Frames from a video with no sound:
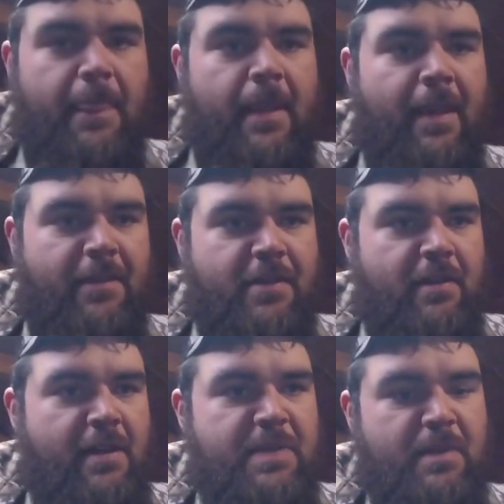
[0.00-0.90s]
get the
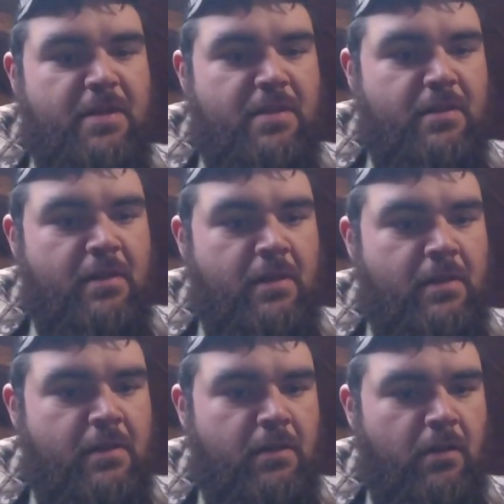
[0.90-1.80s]
transmission
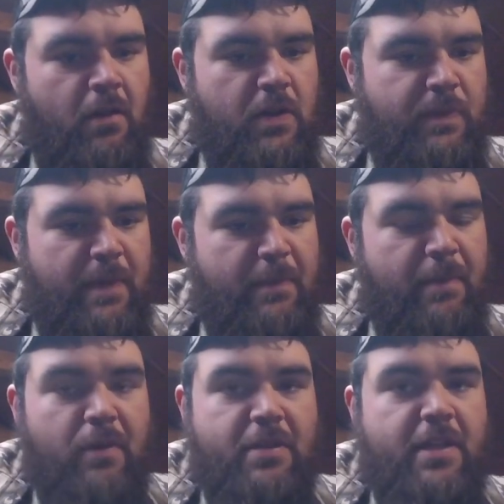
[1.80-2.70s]
cross member
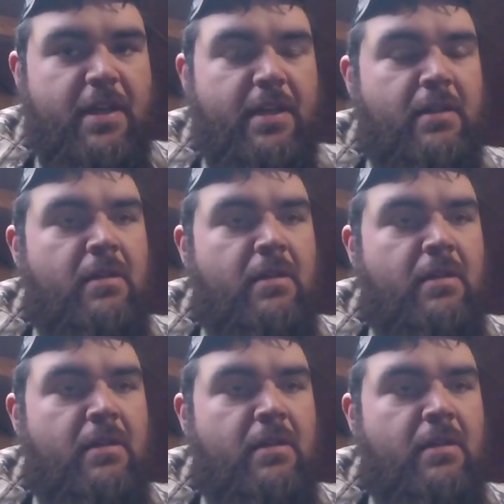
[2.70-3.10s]
bolts cut,